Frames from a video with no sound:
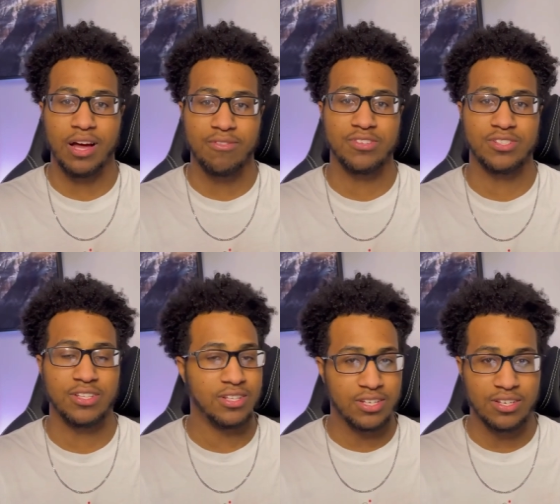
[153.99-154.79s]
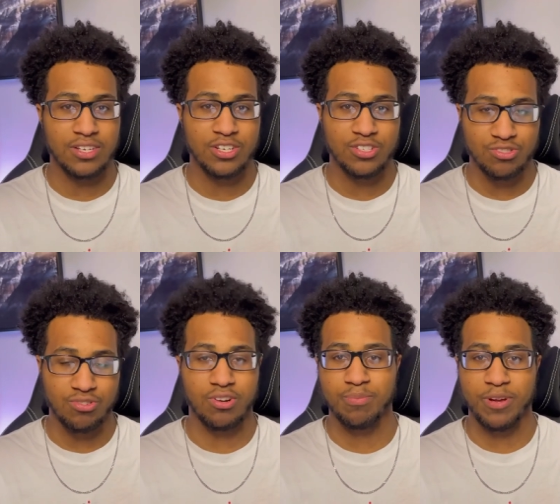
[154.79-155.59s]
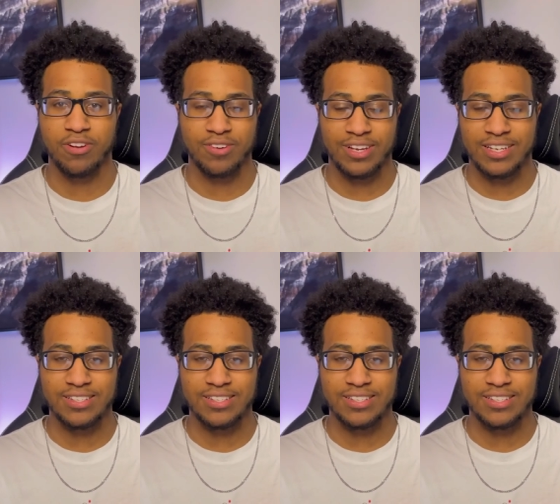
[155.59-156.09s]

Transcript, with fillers: obviously, the strong competitor in